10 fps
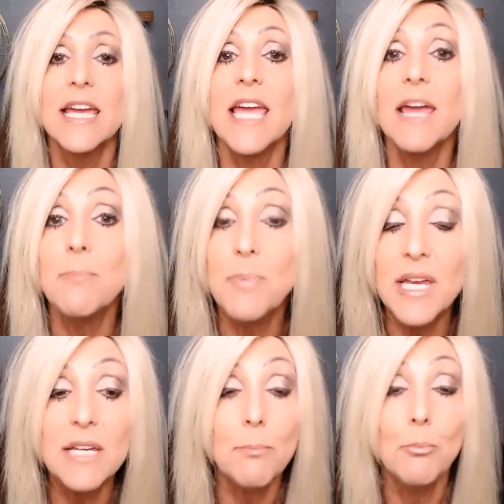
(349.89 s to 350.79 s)
can
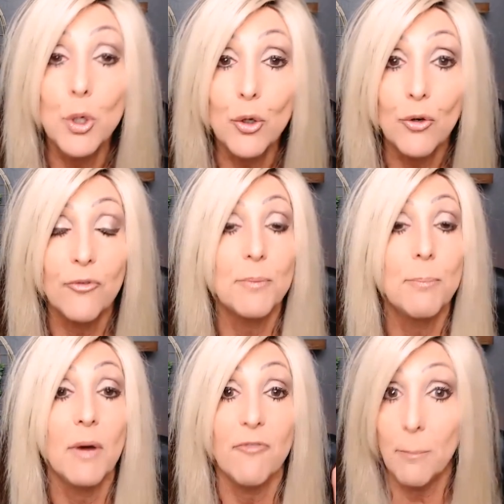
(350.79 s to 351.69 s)
be
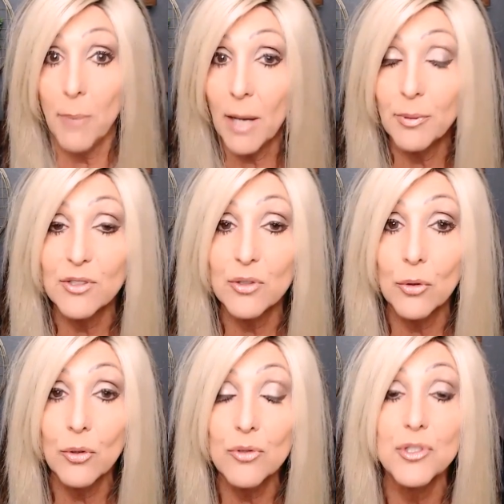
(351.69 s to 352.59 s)
moved from public
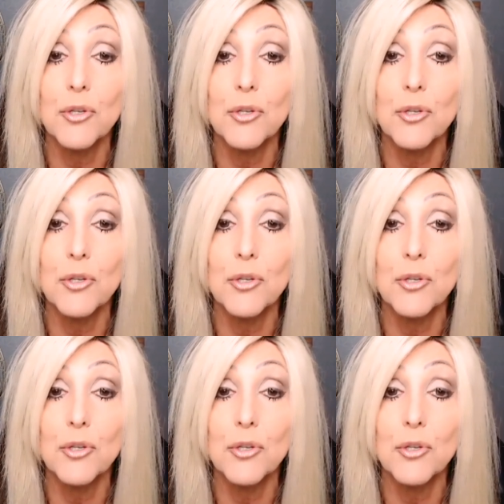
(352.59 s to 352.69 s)
schools